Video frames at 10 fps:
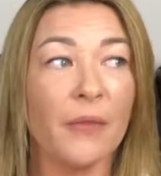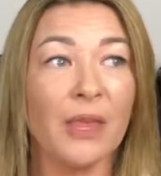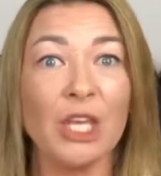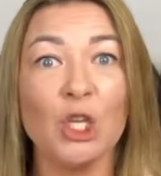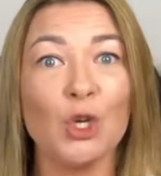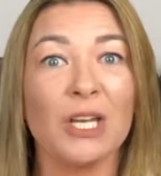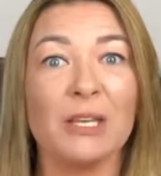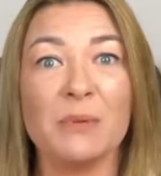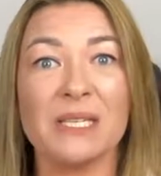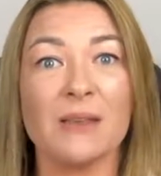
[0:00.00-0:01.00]
then you're going
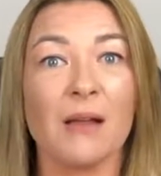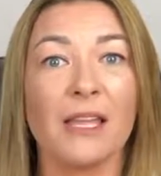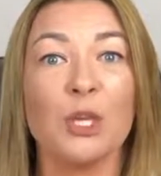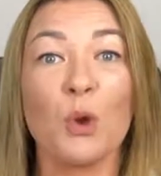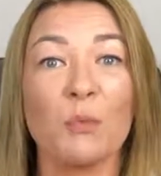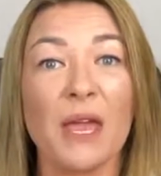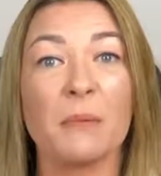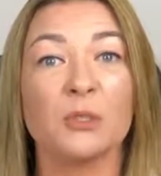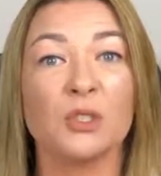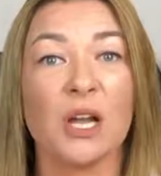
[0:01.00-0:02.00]
to be stuck and you won't be
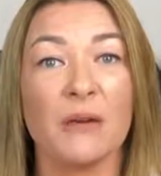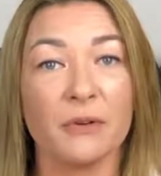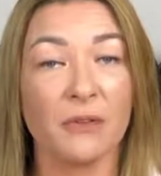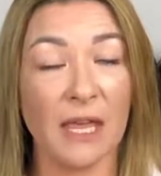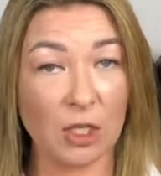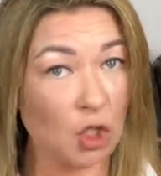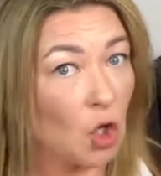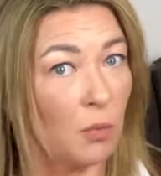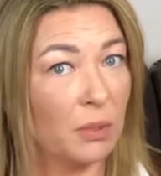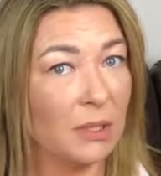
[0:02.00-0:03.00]
able to cover that
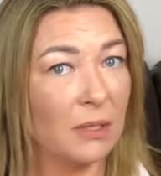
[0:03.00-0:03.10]
job.